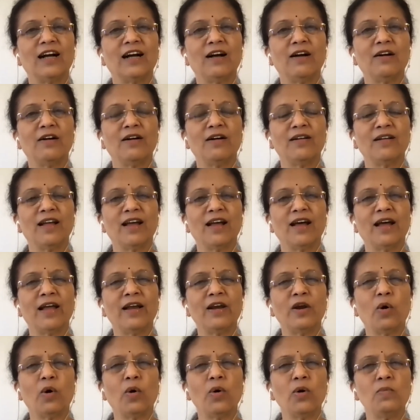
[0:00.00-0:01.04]

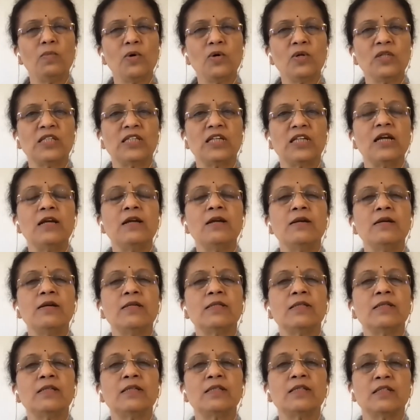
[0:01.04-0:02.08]
an almost
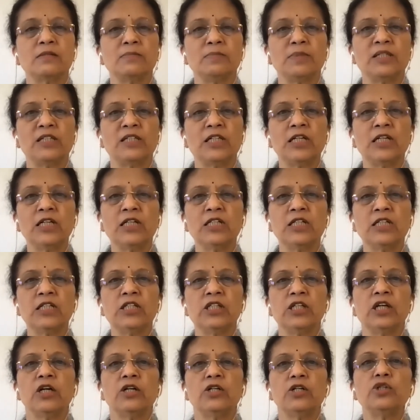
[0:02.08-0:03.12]
irresistible
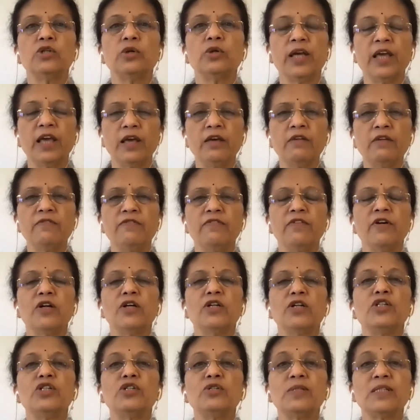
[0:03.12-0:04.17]
urge to give,
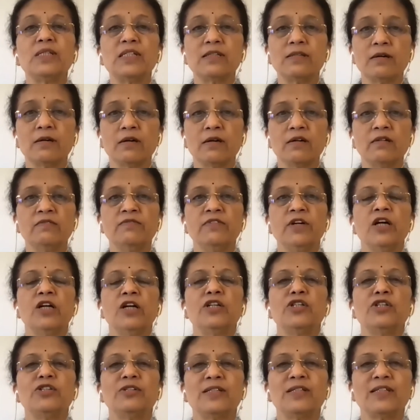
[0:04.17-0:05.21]
to serve,
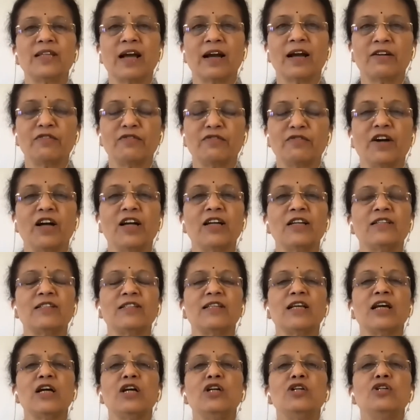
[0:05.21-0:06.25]
to
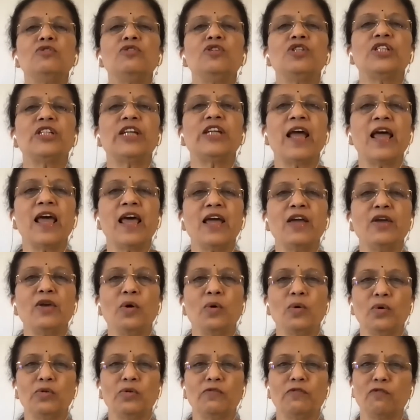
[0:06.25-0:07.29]
sacrifice, to share
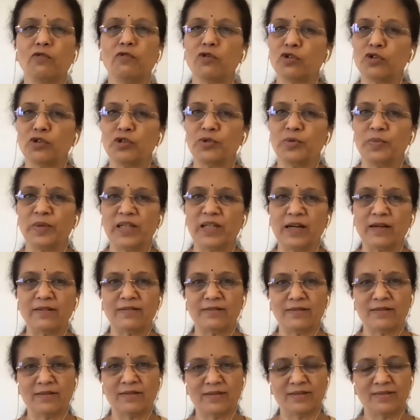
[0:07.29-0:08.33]
your good fortune with
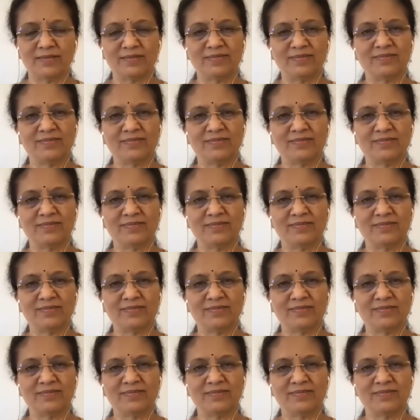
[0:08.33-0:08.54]
others.